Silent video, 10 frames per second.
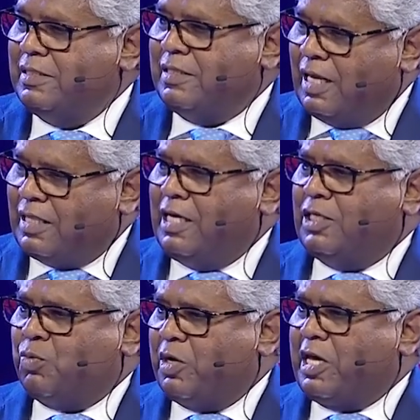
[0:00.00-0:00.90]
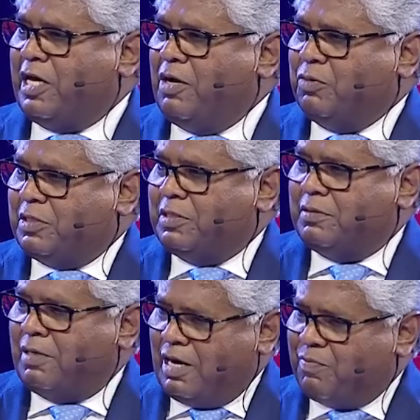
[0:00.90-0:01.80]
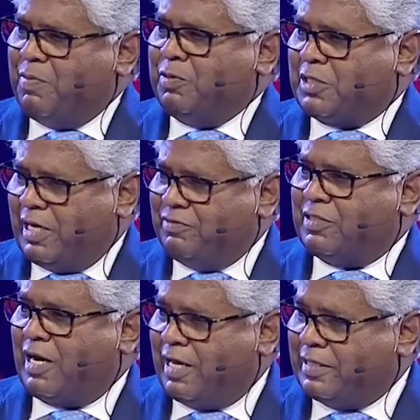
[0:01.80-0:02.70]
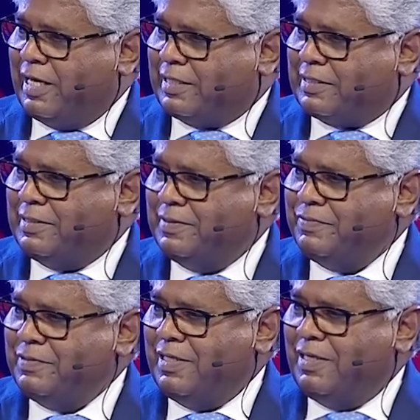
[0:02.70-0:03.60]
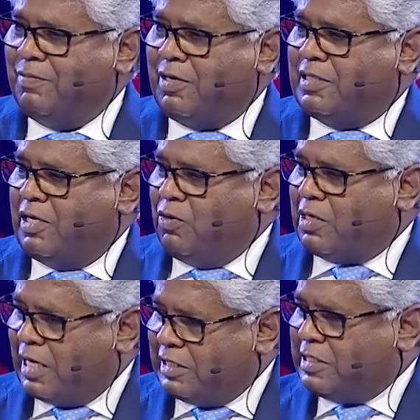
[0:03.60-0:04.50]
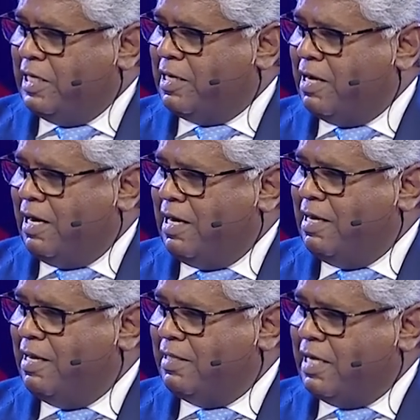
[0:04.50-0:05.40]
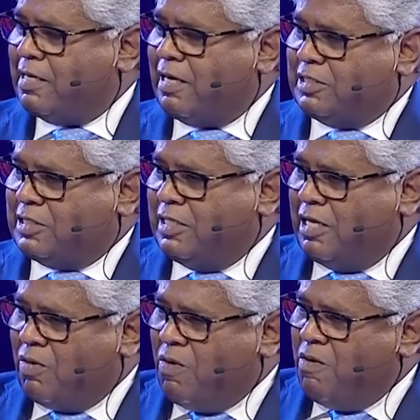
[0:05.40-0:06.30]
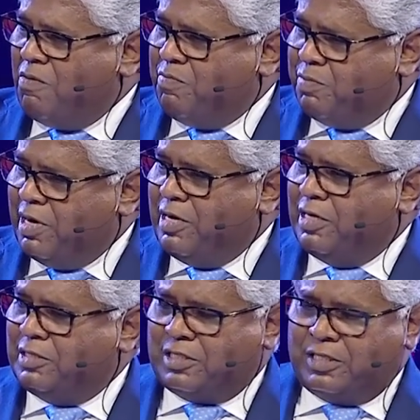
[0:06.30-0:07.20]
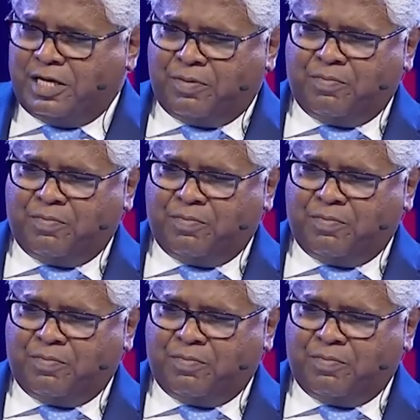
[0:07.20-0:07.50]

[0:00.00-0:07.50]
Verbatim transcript: Nothing is working out. A lot of people's lives are like that because they don't trust in God. They trust in their own brilliance and their